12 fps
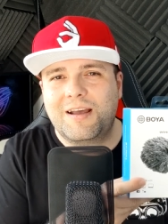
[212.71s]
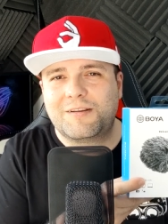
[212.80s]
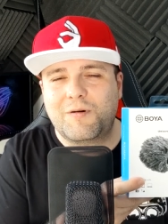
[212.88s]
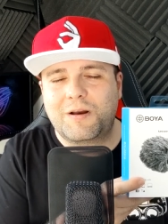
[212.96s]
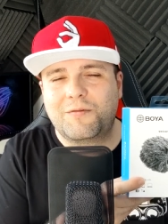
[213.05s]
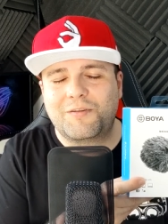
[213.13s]

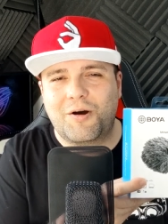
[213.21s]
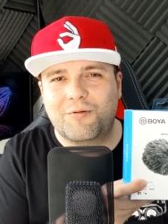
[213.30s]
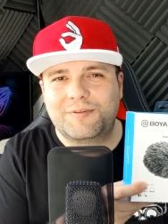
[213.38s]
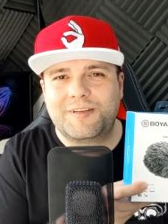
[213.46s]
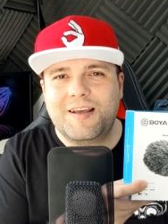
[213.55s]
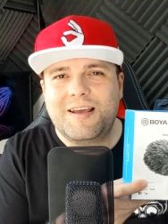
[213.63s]
It's one of
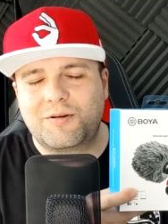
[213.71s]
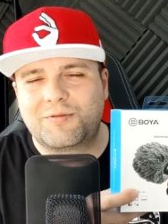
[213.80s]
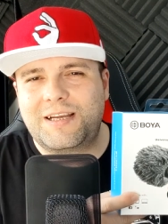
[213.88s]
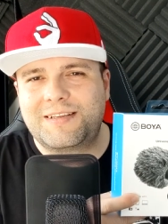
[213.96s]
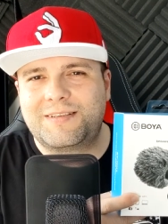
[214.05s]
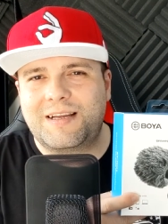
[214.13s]
those.
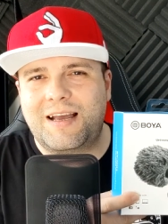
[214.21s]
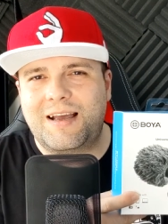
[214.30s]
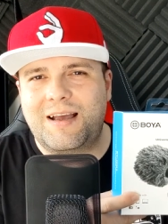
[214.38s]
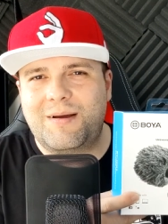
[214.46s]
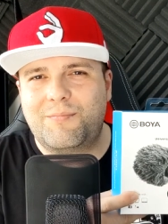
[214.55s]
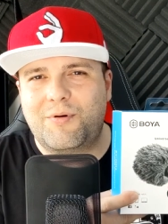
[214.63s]
So this
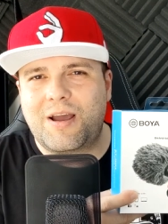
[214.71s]
uh,